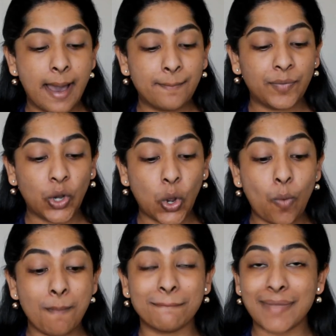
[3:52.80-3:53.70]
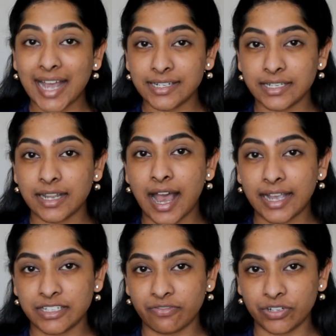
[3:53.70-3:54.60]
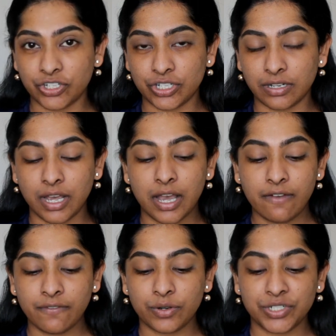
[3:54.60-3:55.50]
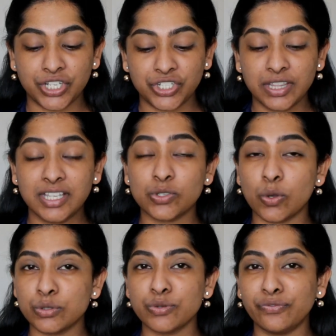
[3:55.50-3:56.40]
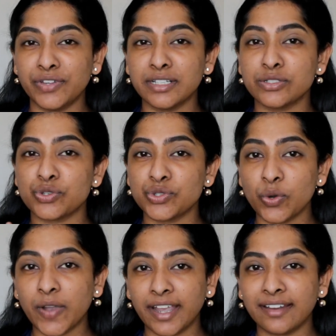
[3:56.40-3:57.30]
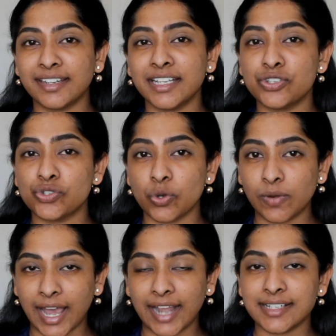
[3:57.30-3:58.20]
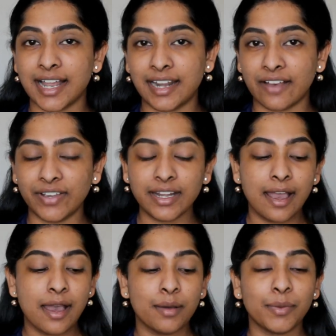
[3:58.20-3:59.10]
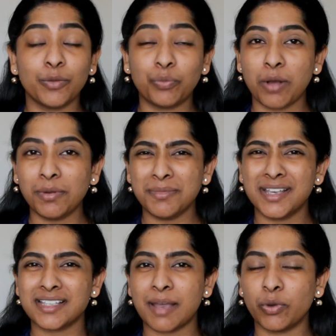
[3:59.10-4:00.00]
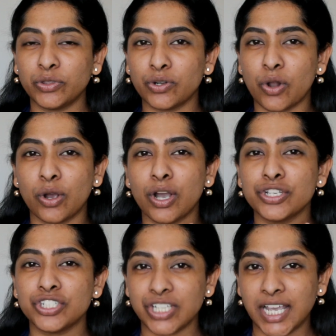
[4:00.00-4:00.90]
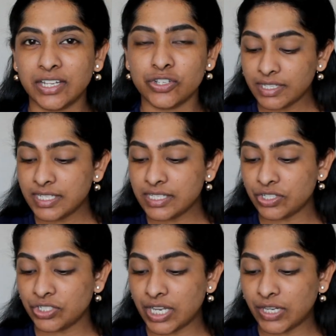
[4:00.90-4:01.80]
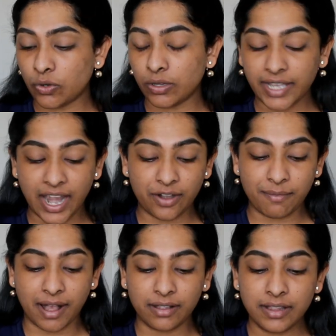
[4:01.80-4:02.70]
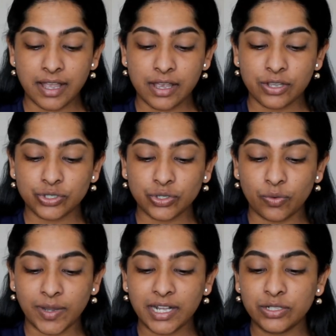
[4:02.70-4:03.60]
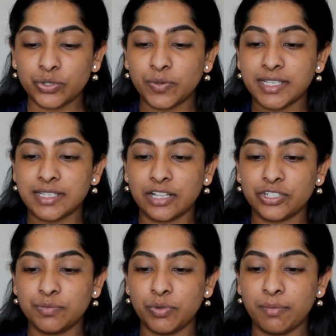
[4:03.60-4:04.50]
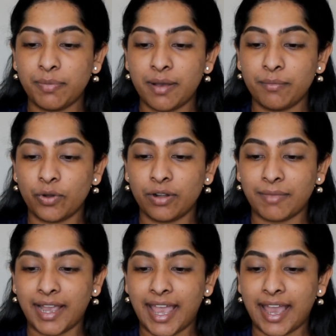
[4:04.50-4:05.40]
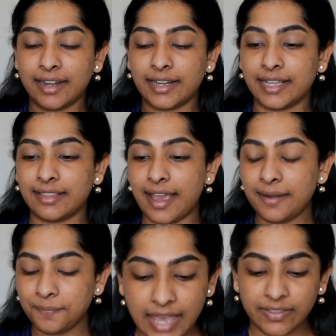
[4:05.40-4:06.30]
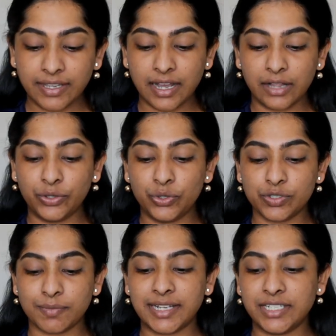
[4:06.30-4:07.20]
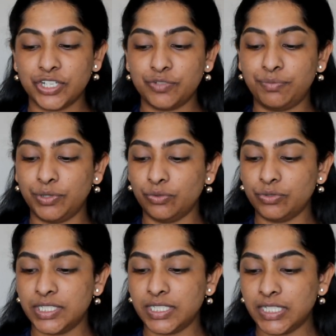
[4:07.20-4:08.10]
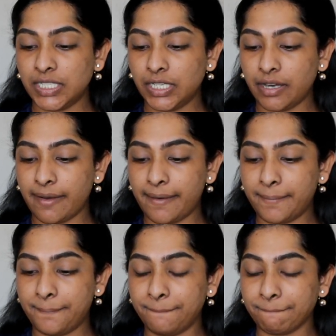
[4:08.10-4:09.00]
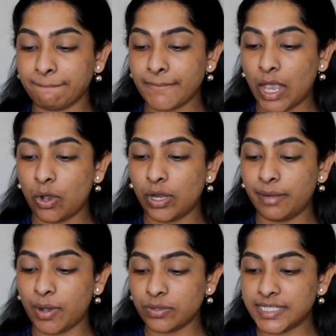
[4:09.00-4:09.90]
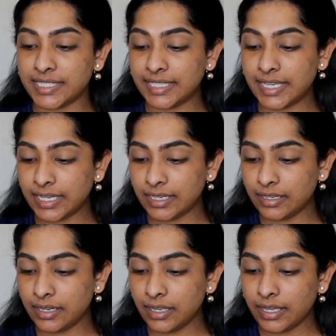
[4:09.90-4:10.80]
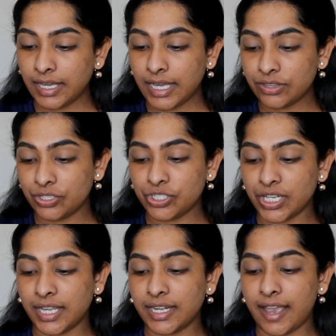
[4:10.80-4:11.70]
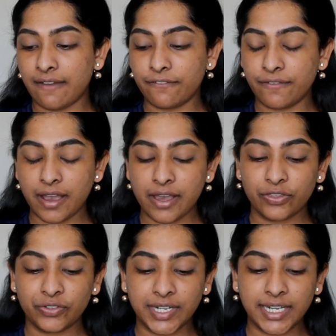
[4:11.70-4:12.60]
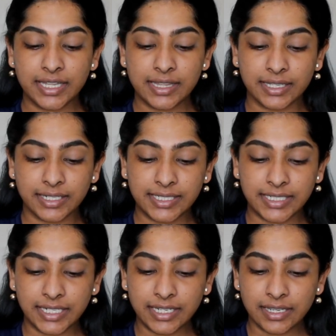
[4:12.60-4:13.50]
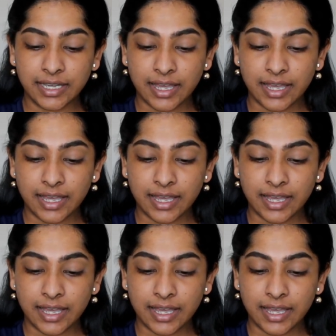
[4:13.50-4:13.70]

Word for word: Pro Matte High Definition Foundation. This also feels so airy, so light. I love it, but the problem is I the wrong shade. This is the shade called Caramel. So what I'll do is I'll just put a pump on my hand like that, and then I'll use my Tesh Beauty um, All About Skin in the shade F three thirty,